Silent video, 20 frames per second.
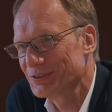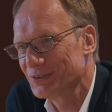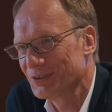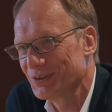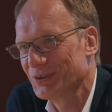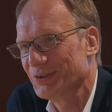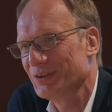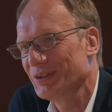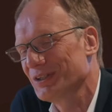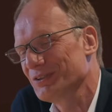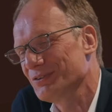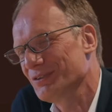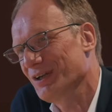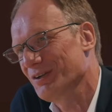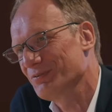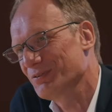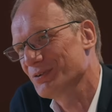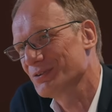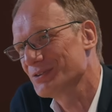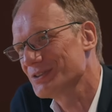So you need to
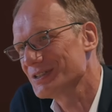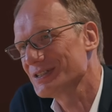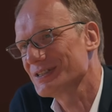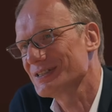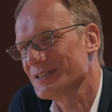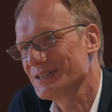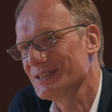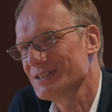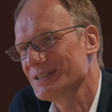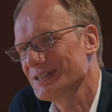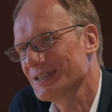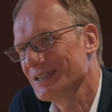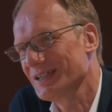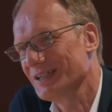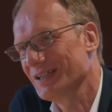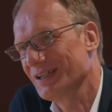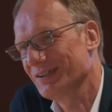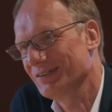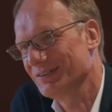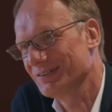have
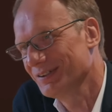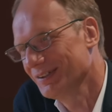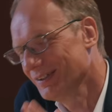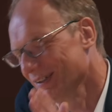consistency, and